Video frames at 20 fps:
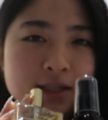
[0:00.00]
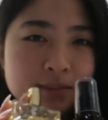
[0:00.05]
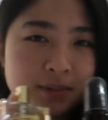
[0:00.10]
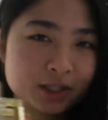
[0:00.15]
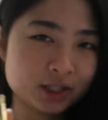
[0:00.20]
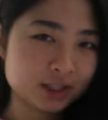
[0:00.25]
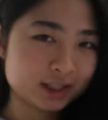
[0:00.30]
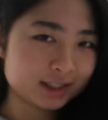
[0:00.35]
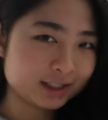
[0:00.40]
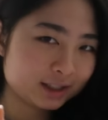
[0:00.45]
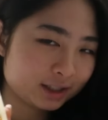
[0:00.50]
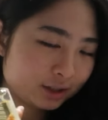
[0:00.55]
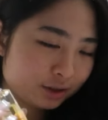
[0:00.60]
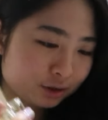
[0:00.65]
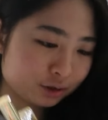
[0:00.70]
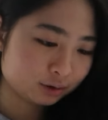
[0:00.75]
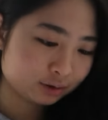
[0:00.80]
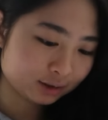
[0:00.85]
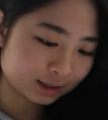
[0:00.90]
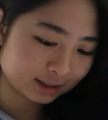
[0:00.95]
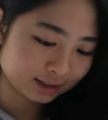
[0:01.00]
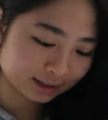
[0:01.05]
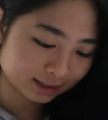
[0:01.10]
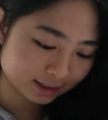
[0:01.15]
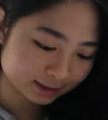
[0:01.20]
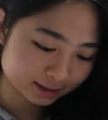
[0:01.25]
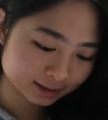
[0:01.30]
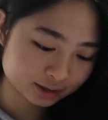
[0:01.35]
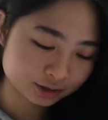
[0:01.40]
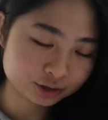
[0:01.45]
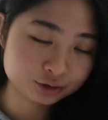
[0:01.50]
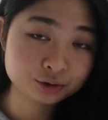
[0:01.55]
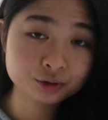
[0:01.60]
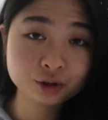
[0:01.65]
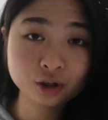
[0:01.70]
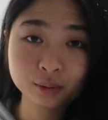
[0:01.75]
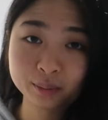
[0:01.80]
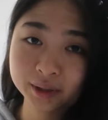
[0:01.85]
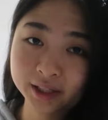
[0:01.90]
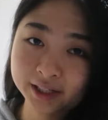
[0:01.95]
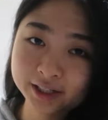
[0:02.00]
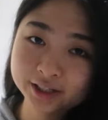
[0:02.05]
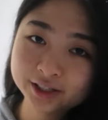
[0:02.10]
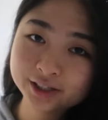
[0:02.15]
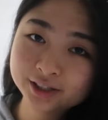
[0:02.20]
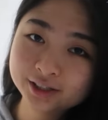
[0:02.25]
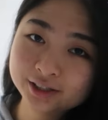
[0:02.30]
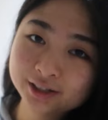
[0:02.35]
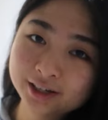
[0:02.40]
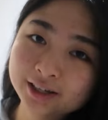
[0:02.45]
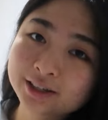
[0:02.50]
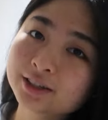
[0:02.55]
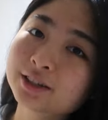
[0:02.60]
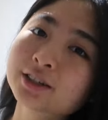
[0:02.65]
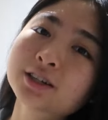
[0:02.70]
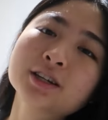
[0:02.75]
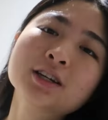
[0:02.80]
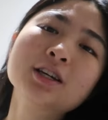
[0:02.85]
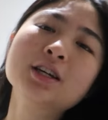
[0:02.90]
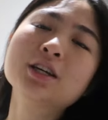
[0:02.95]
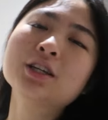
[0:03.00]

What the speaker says: because as you know, I like these two combinations together.